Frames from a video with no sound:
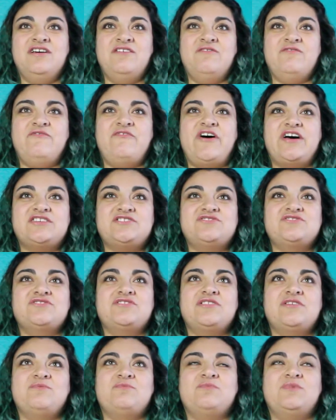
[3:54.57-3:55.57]

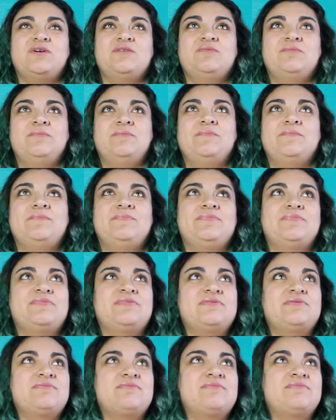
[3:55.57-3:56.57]
faster than what
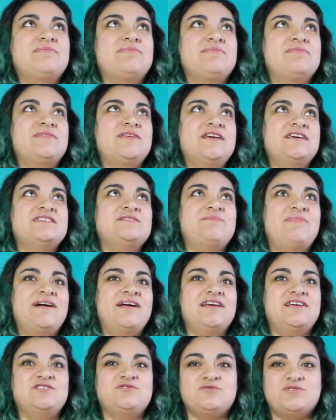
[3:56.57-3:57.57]
kids of
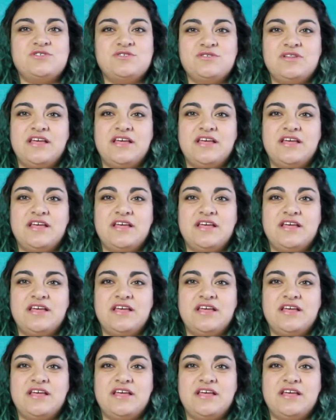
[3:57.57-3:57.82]
my age were.